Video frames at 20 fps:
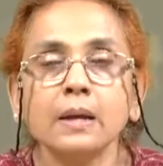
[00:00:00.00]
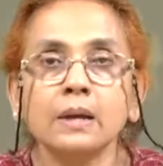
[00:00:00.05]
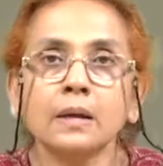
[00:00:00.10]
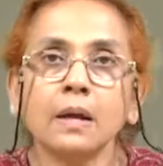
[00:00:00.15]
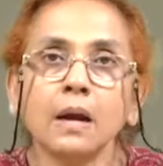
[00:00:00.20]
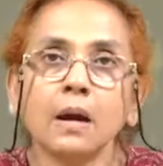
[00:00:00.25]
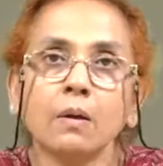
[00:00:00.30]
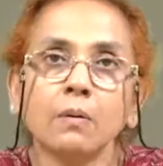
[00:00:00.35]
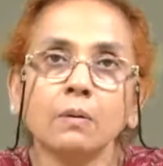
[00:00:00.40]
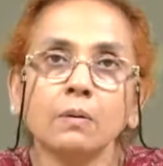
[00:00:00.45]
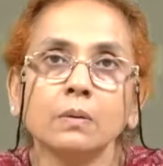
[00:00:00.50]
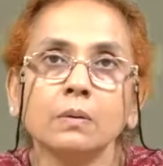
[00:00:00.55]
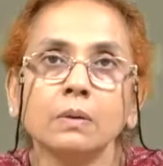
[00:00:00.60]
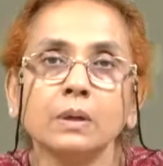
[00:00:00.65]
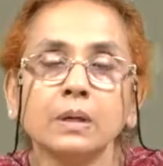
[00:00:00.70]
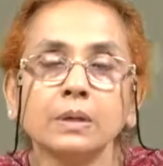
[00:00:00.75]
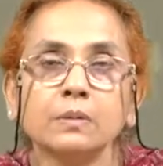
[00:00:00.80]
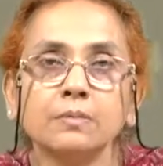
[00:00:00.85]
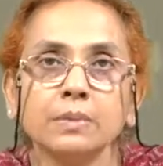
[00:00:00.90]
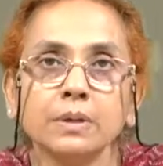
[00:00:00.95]
Now
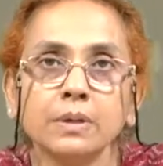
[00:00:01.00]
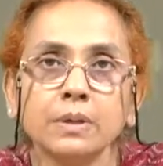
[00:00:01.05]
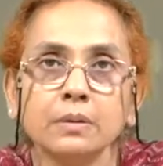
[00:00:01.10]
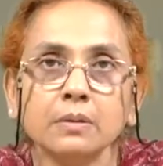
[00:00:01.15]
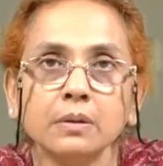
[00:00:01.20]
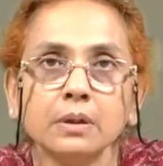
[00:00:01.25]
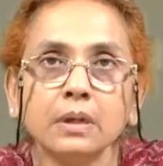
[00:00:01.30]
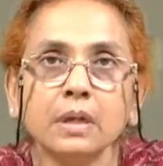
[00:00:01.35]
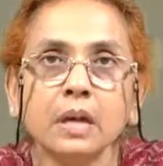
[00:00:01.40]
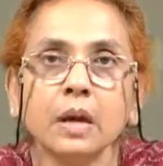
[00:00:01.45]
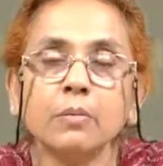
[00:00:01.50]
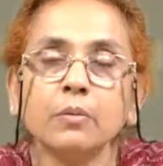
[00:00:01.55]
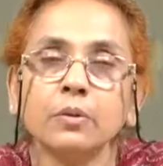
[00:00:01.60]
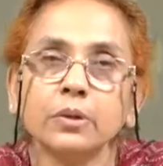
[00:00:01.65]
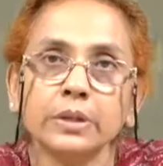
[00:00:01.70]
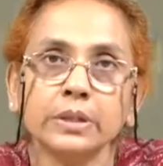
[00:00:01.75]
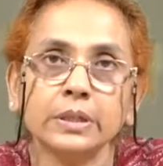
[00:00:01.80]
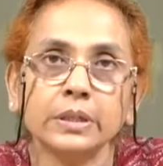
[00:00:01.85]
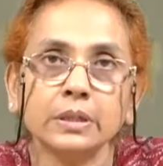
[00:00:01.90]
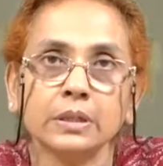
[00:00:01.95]
let me
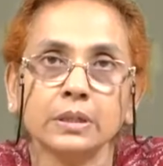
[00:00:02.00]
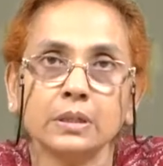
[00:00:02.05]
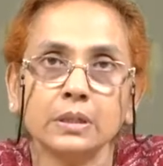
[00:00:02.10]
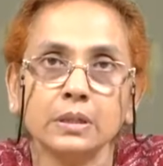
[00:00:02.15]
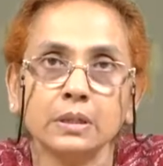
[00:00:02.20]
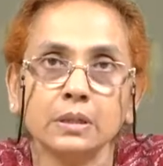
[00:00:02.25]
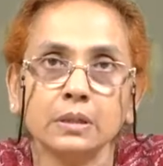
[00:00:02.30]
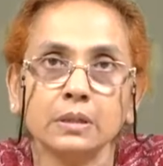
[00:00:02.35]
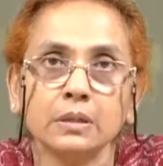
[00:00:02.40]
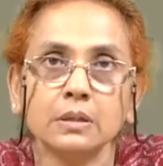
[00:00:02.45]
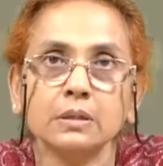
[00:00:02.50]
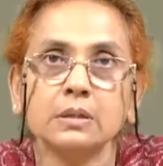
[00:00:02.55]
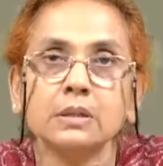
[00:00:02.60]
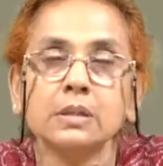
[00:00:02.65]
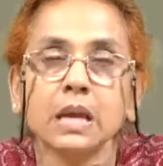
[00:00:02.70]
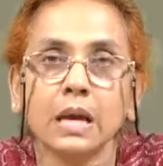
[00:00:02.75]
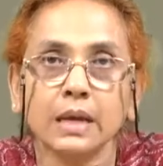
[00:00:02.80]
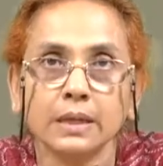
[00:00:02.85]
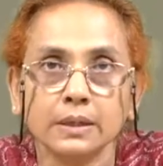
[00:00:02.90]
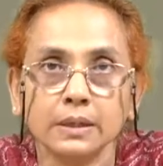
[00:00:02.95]
elaborate it uh,
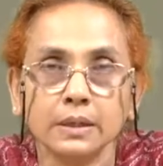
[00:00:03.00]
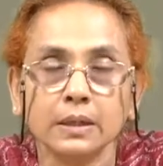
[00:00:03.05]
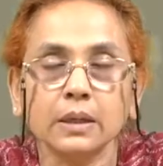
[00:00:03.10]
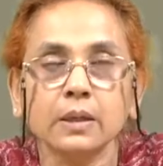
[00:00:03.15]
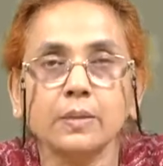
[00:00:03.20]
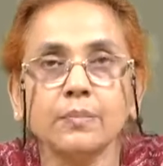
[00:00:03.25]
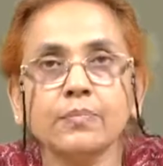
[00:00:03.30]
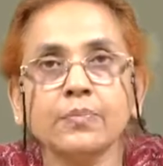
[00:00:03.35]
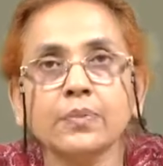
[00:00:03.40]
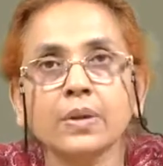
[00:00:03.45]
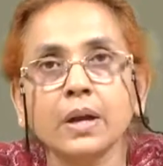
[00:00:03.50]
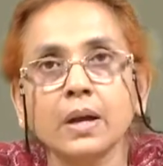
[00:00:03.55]
slightly.